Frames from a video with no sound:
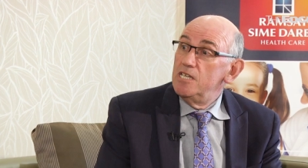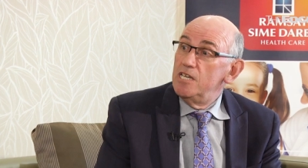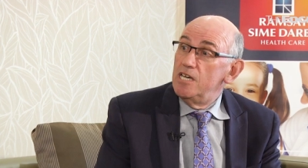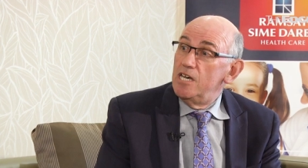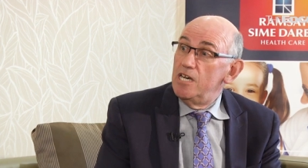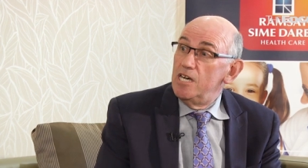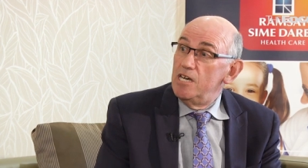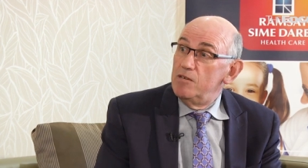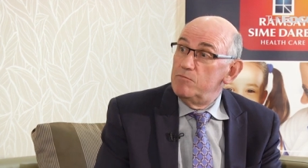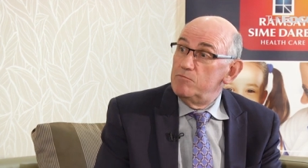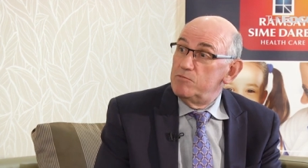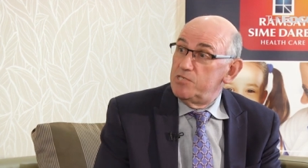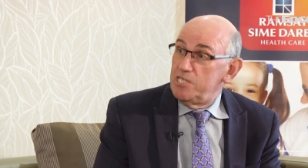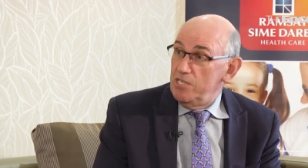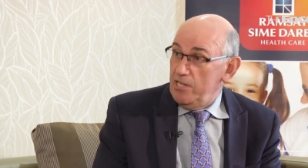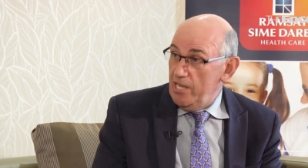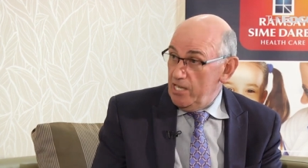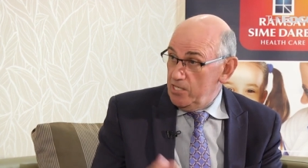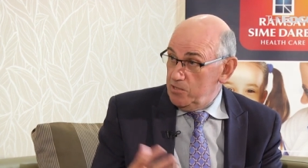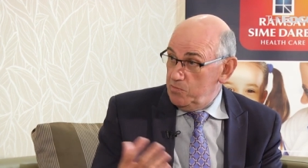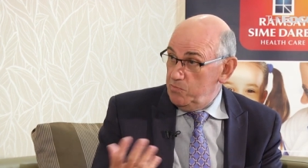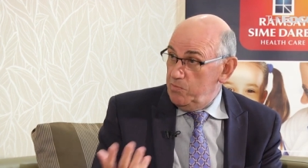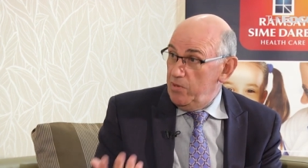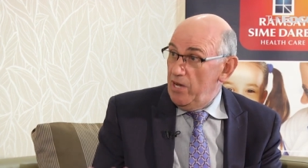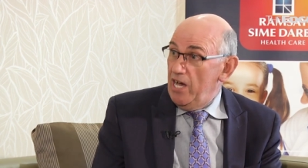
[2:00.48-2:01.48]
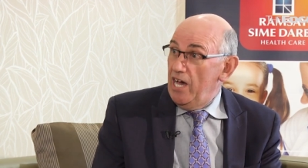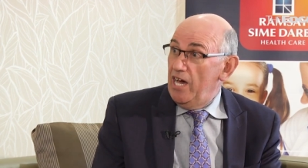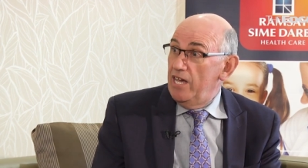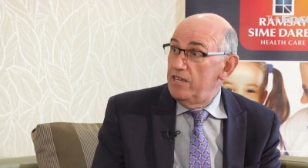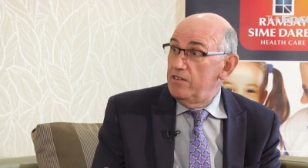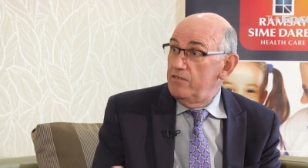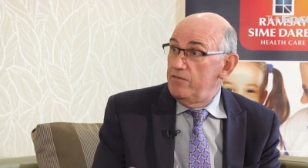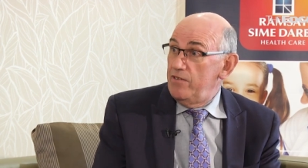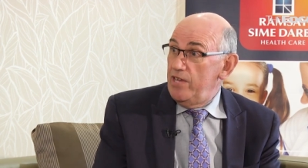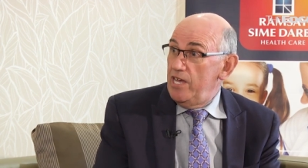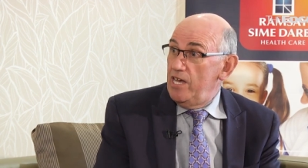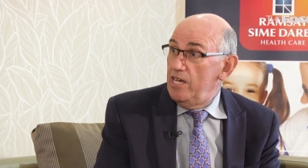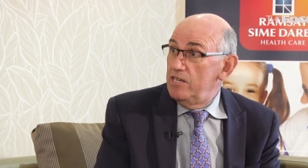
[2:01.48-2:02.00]
Um, so that's
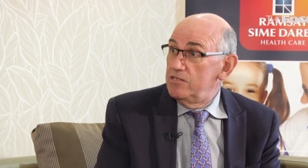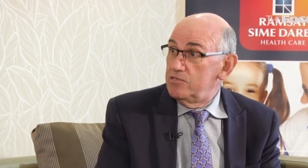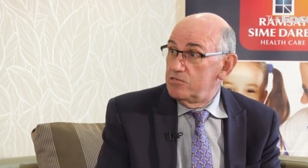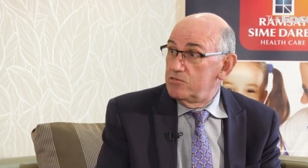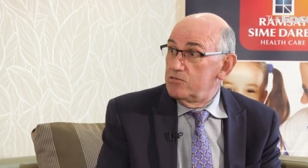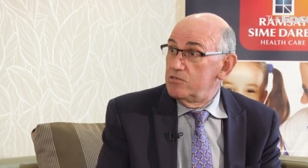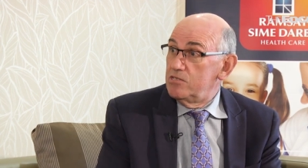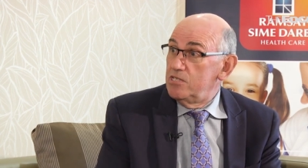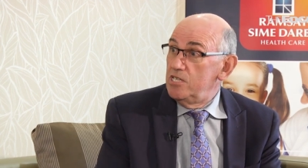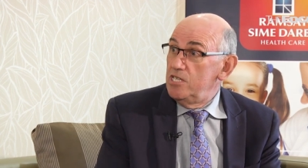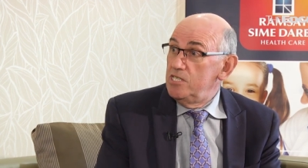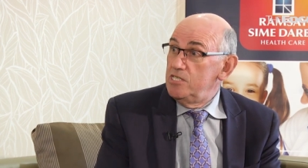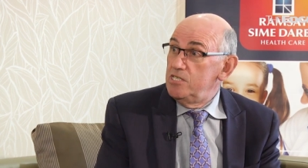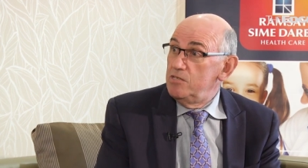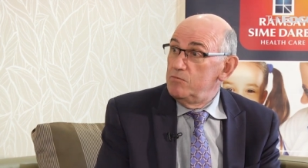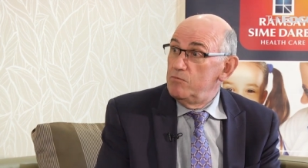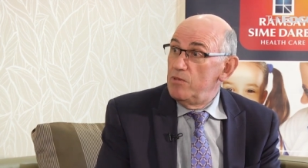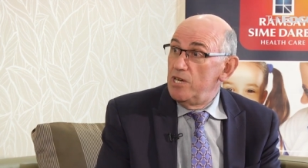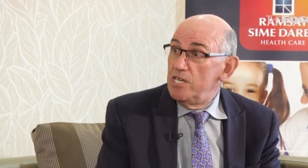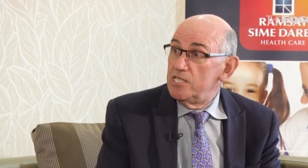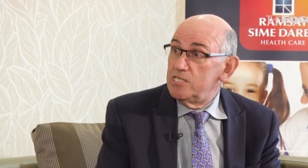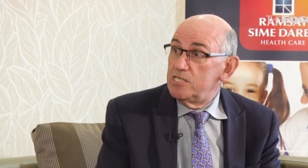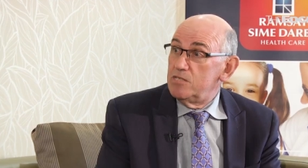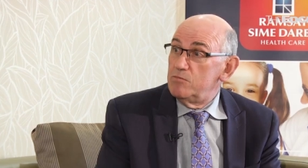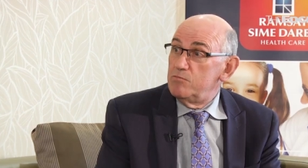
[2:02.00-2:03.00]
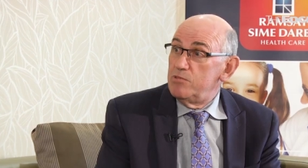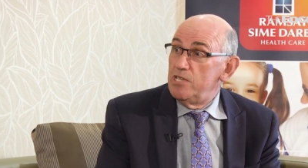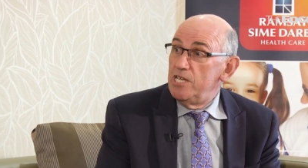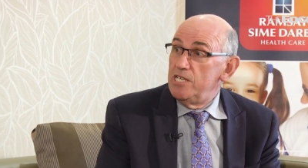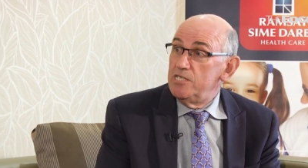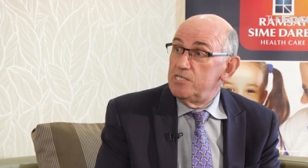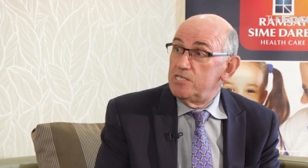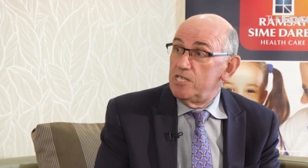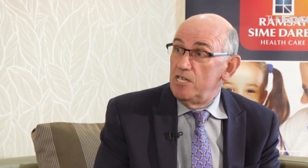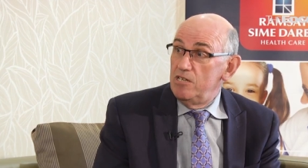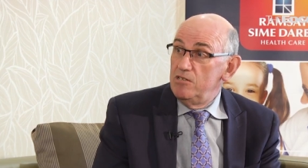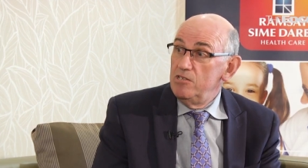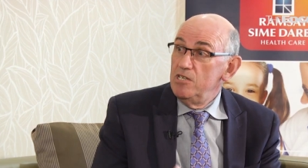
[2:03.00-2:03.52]
part of our strategic master
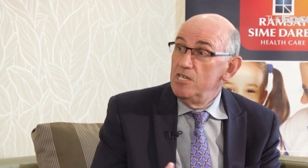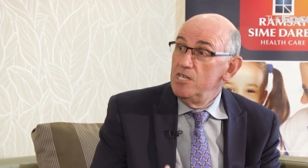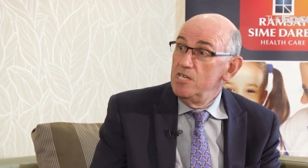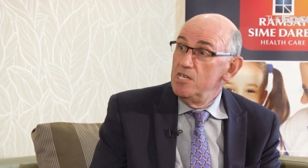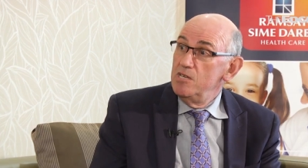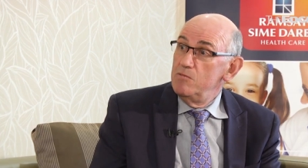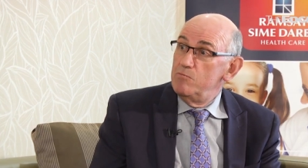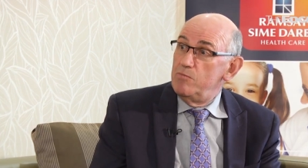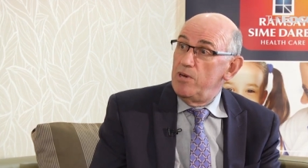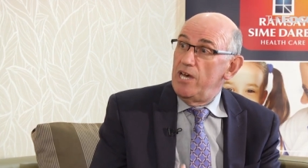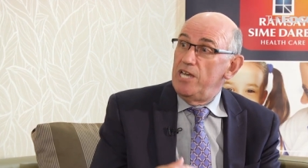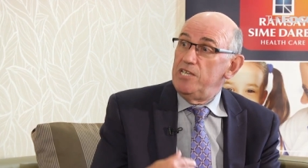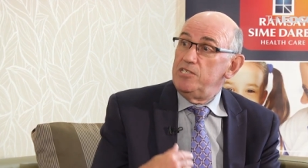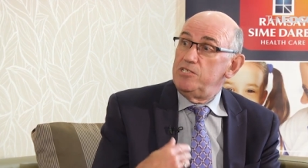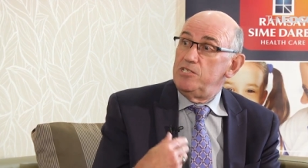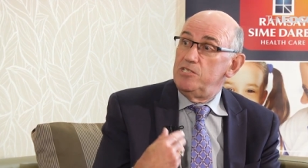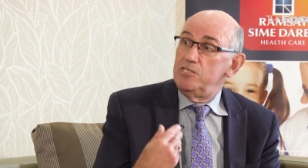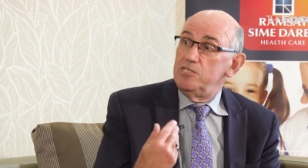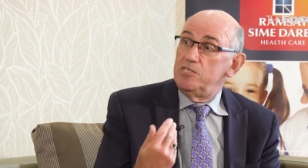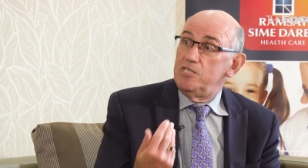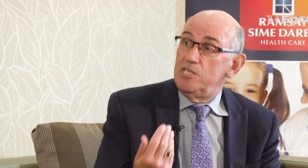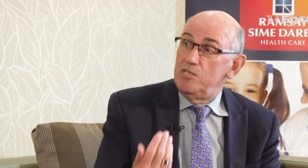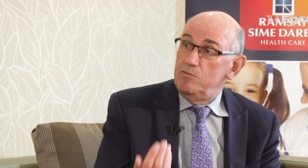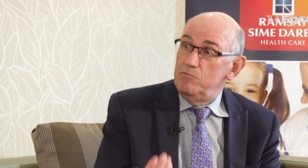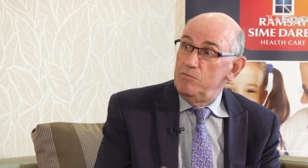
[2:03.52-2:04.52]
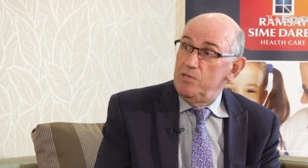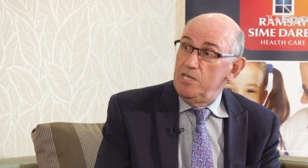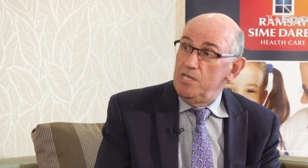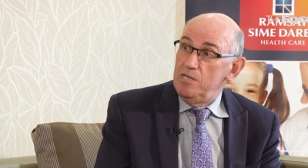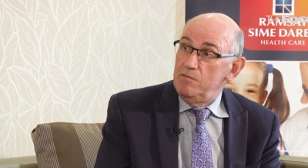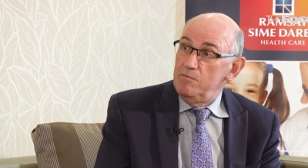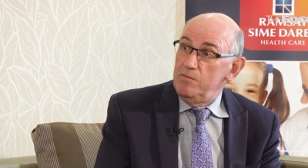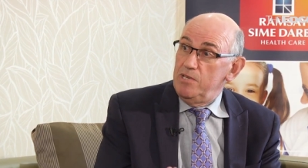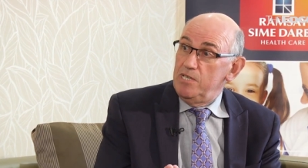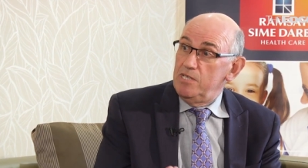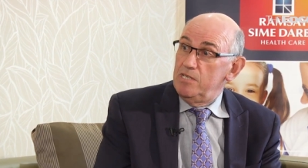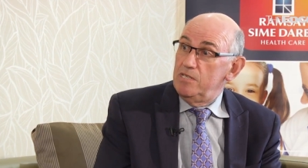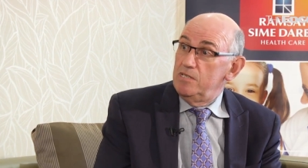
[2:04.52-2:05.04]
plan. So patients can be
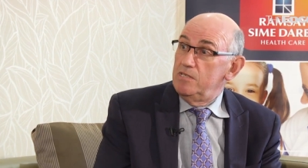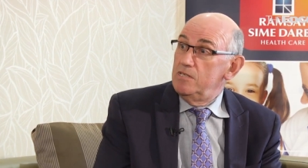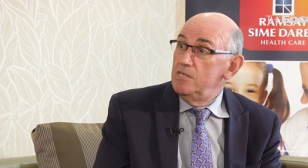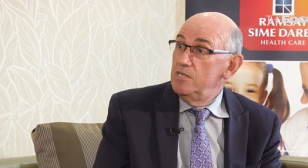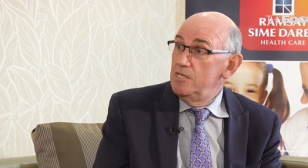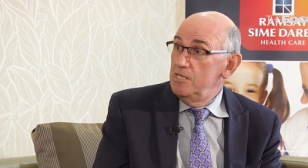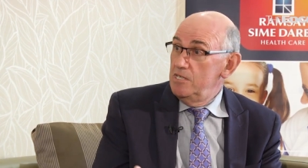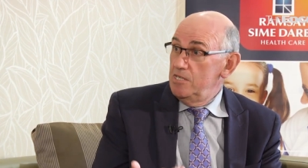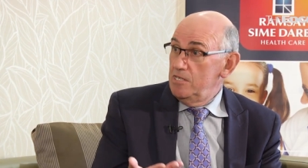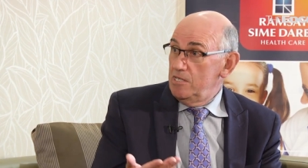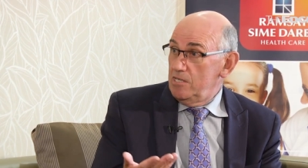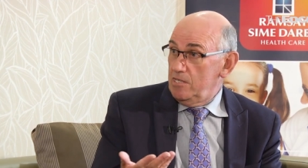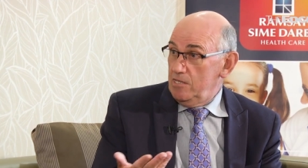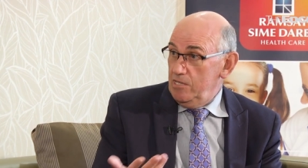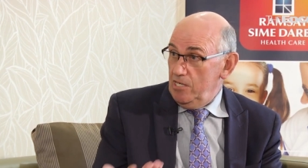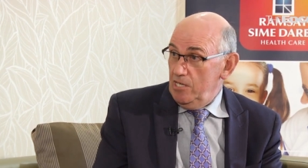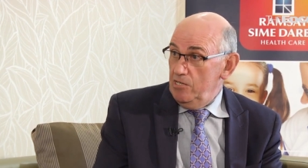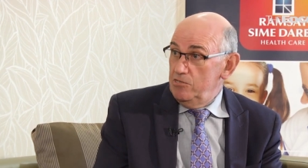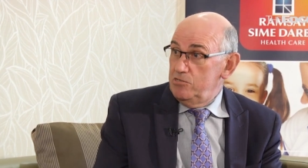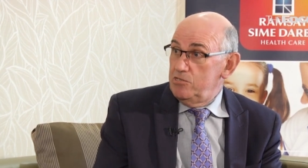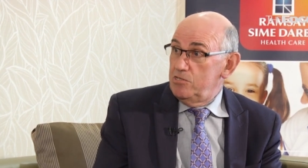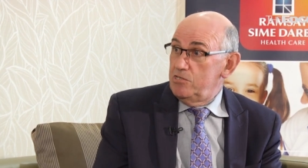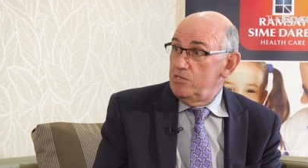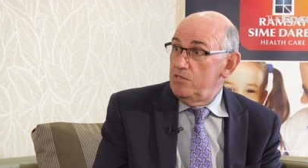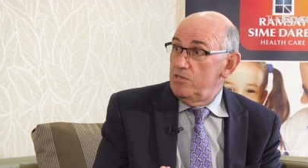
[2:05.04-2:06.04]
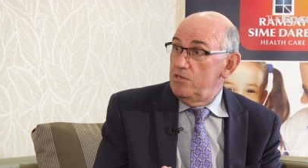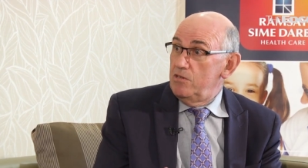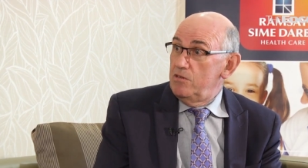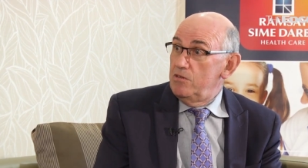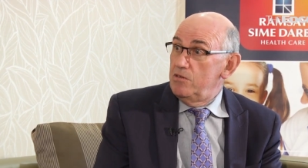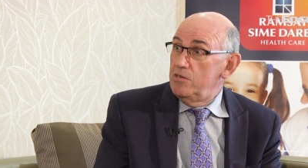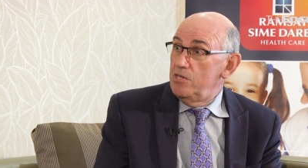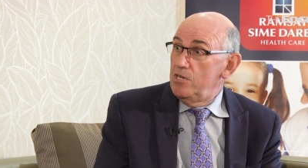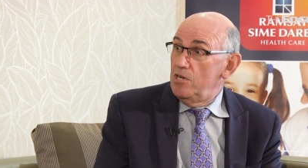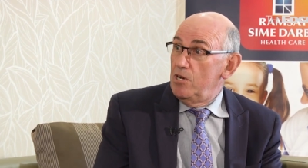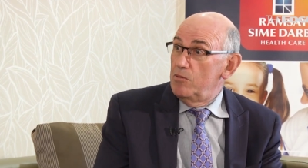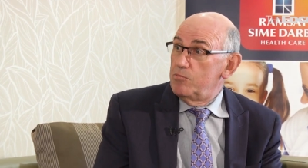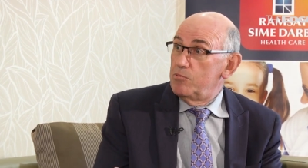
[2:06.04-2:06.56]
admitted close to the,
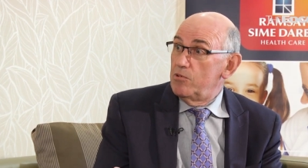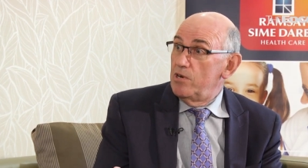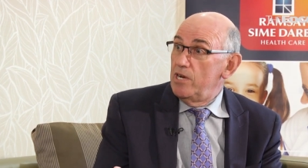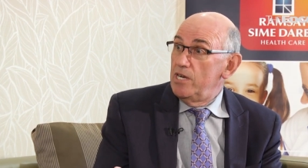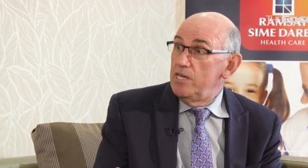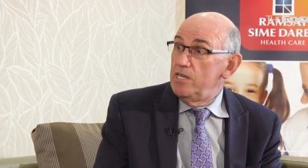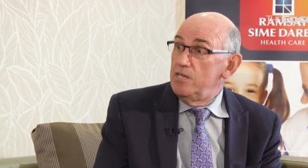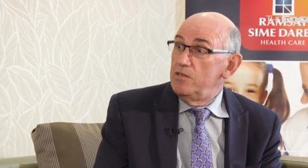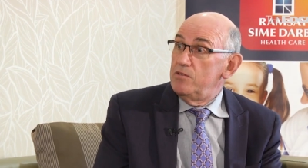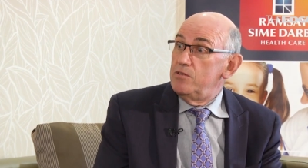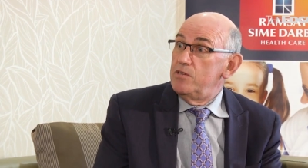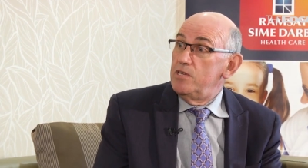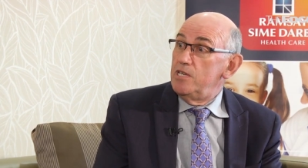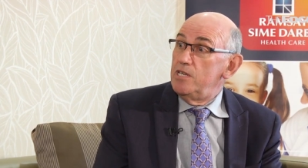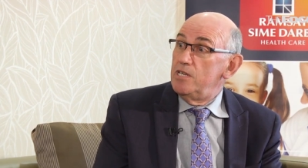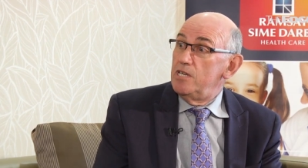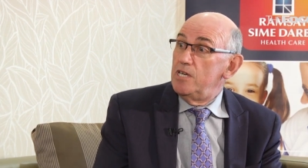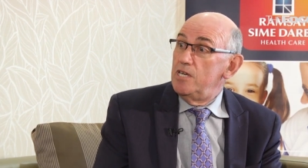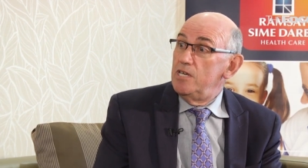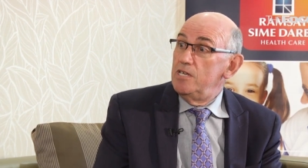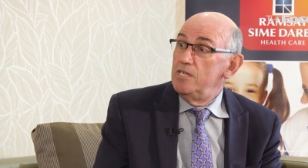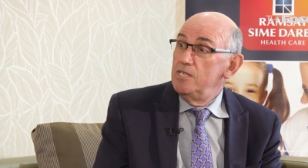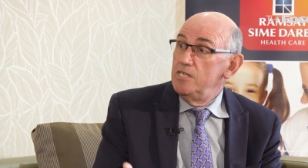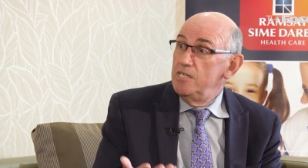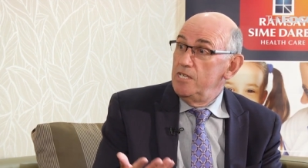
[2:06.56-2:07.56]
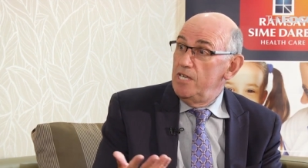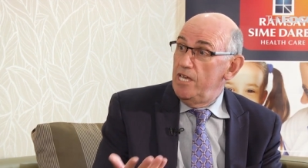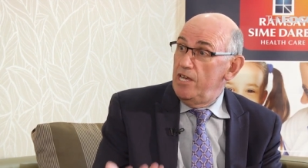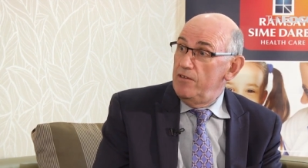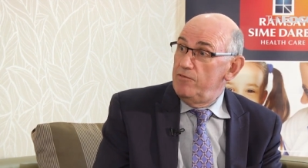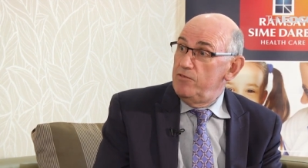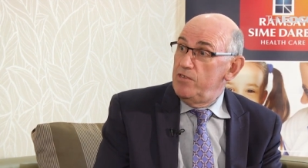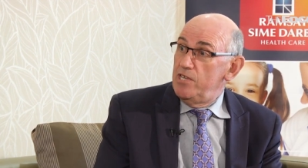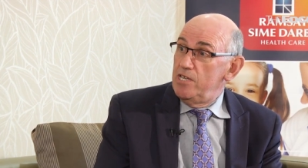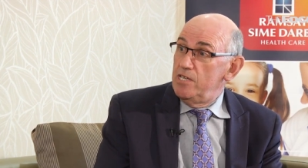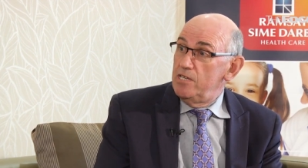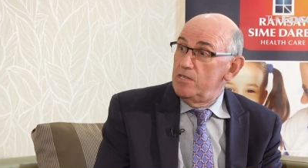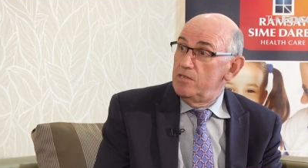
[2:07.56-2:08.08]
the operating theatre,
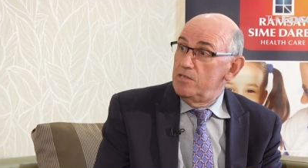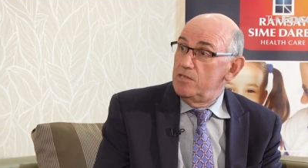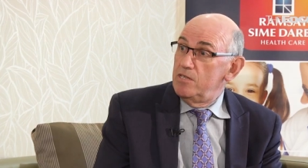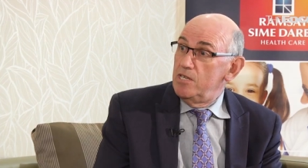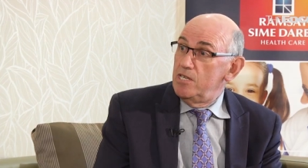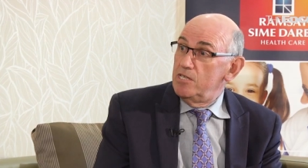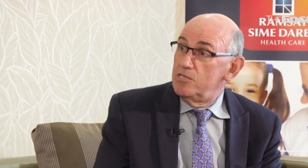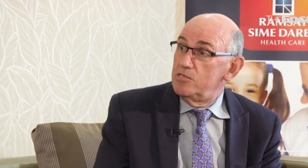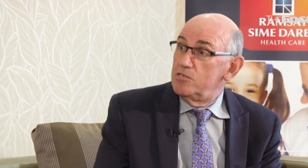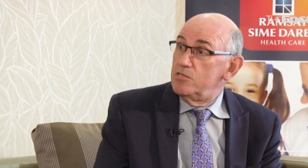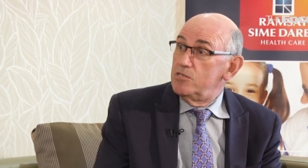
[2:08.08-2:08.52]
have their, their